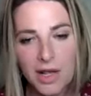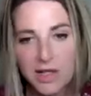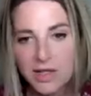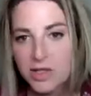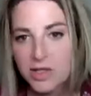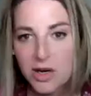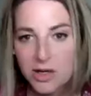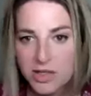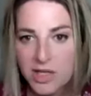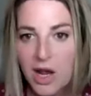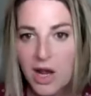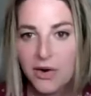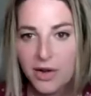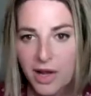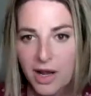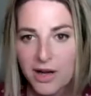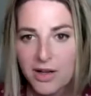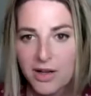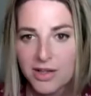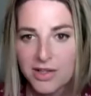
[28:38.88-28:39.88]
it starts out
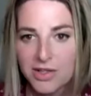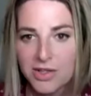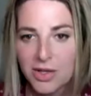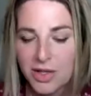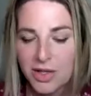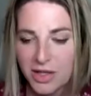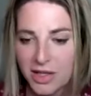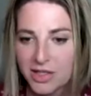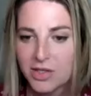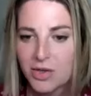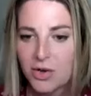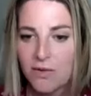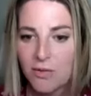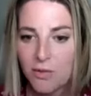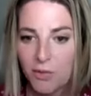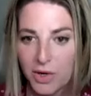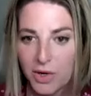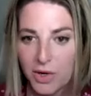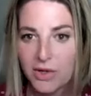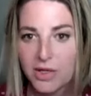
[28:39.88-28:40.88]
again in this, in this sort
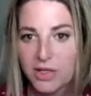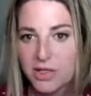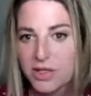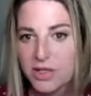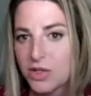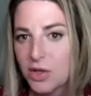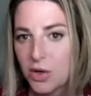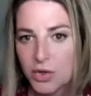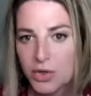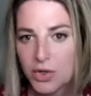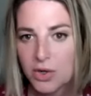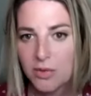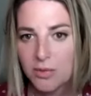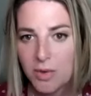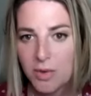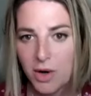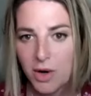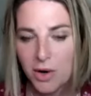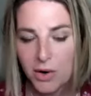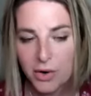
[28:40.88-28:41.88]
of realist social
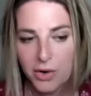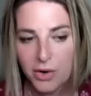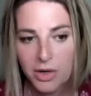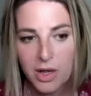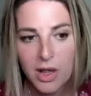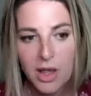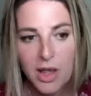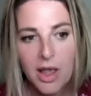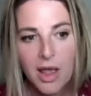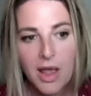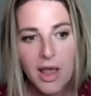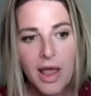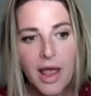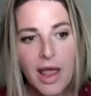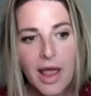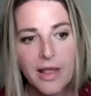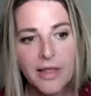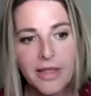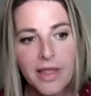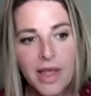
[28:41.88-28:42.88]
mode
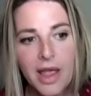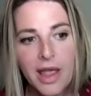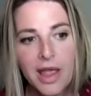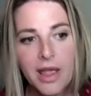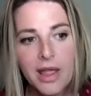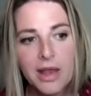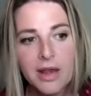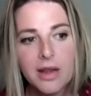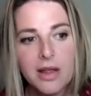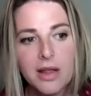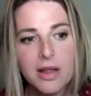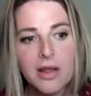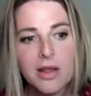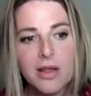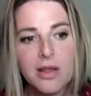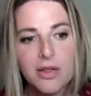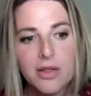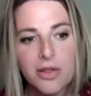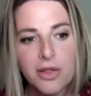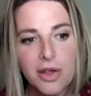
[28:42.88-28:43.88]
and then
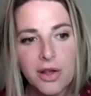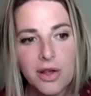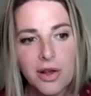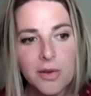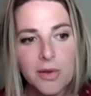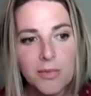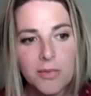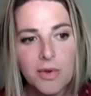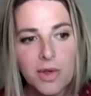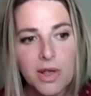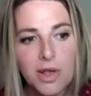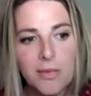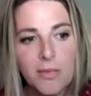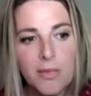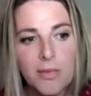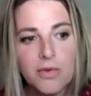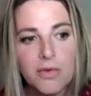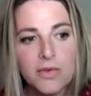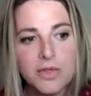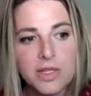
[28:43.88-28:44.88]
there it
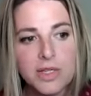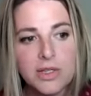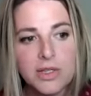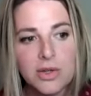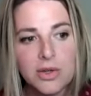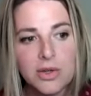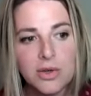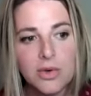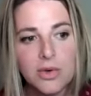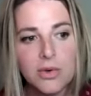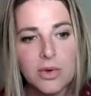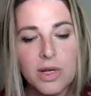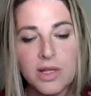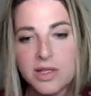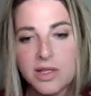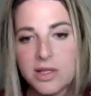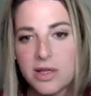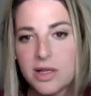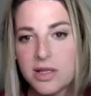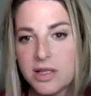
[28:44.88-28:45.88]
moves into
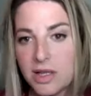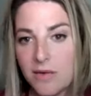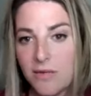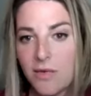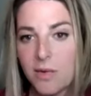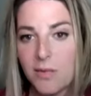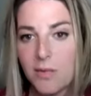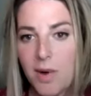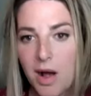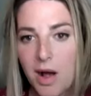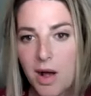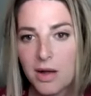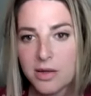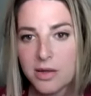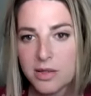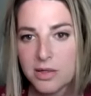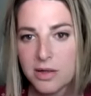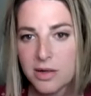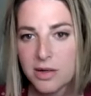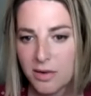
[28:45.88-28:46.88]
it's it's in
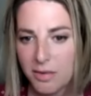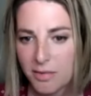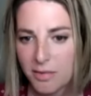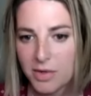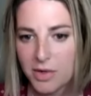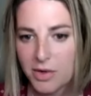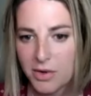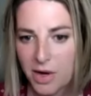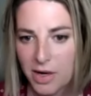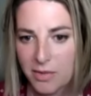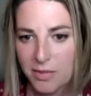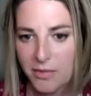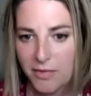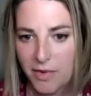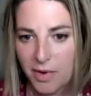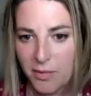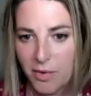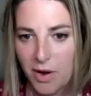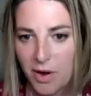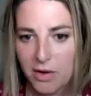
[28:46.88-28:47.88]
Vermont or correct me
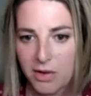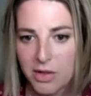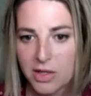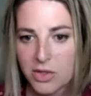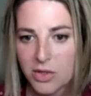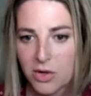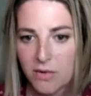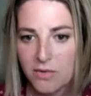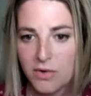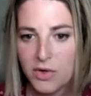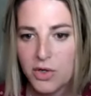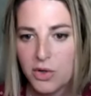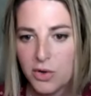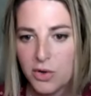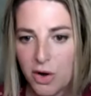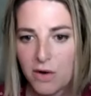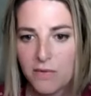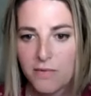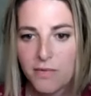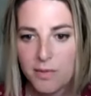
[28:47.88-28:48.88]
if I'm wrong like sort of New yeah.
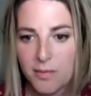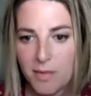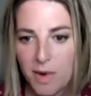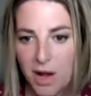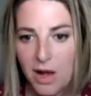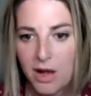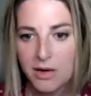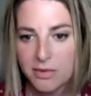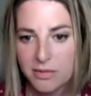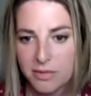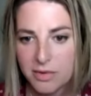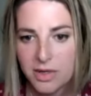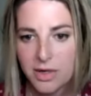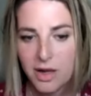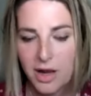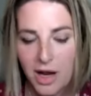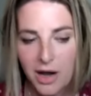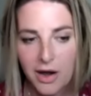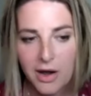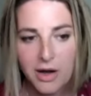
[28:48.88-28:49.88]
York Vermont
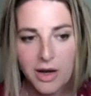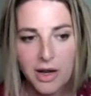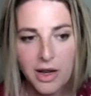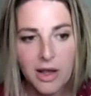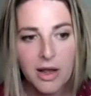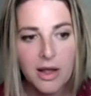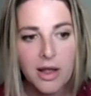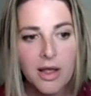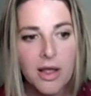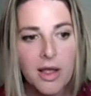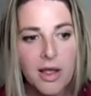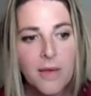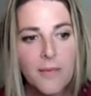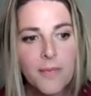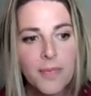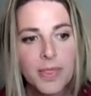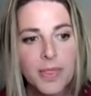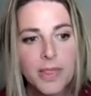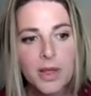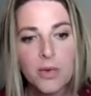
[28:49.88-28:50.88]
area
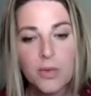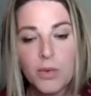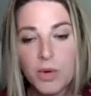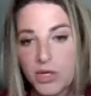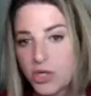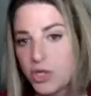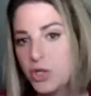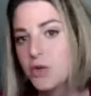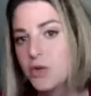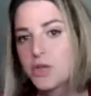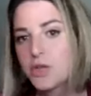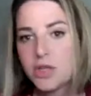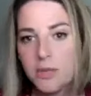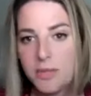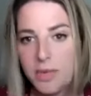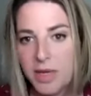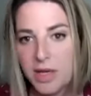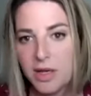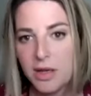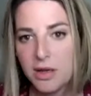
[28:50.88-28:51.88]
which used
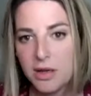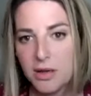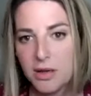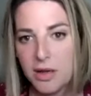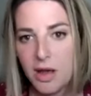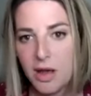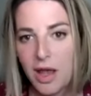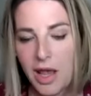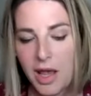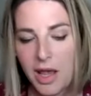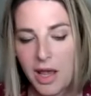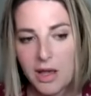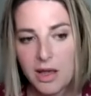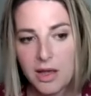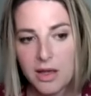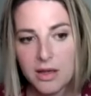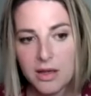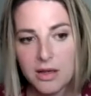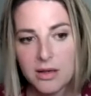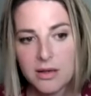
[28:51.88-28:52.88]
to be
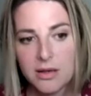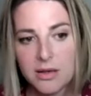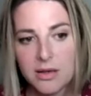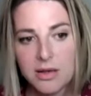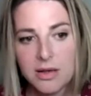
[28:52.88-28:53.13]
a